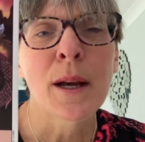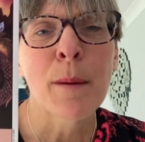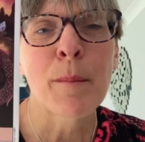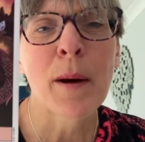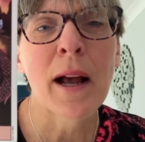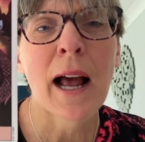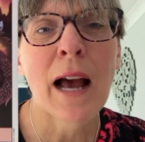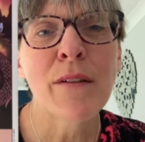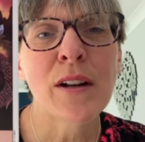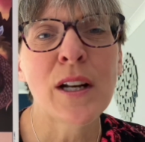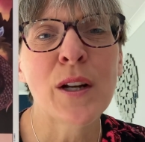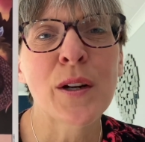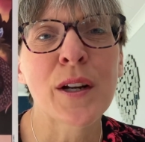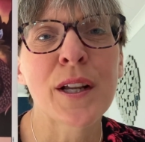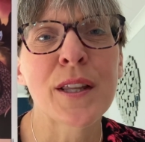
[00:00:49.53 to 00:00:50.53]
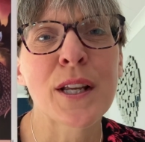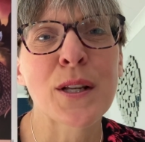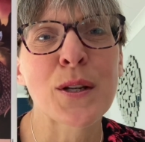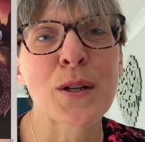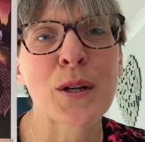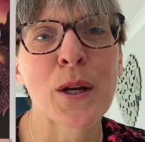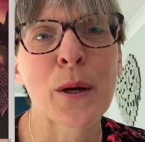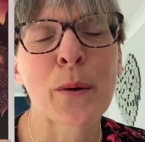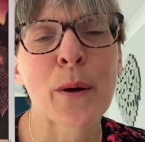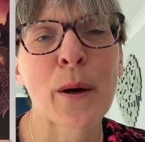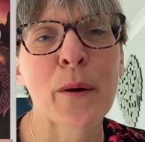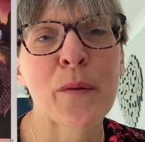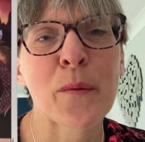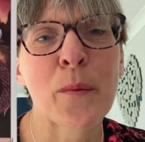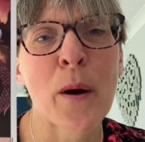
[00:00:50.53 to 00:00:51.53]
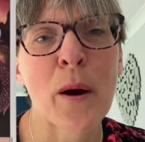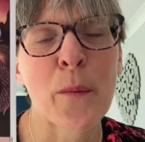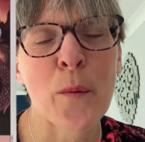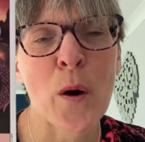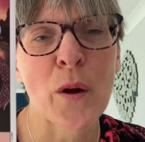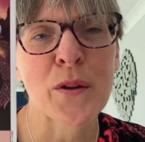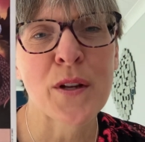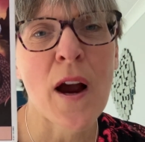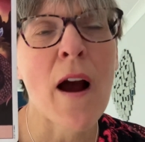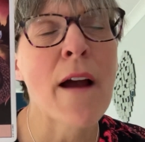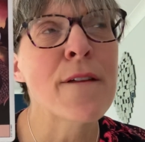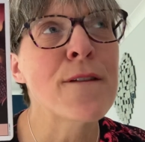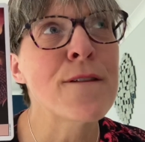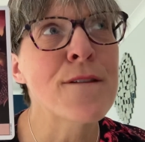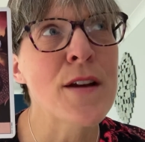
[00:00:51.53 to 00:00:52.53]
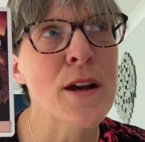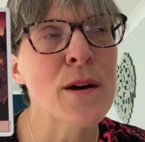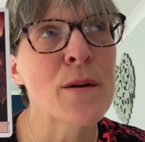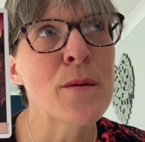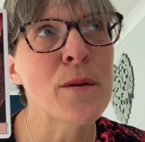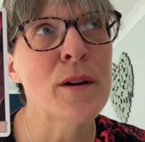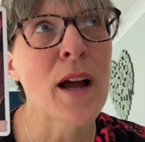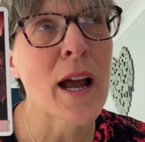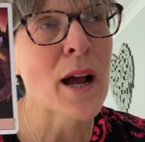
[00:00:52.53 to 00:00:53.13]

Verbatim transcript: But have a look at this Two of Wands. I feel like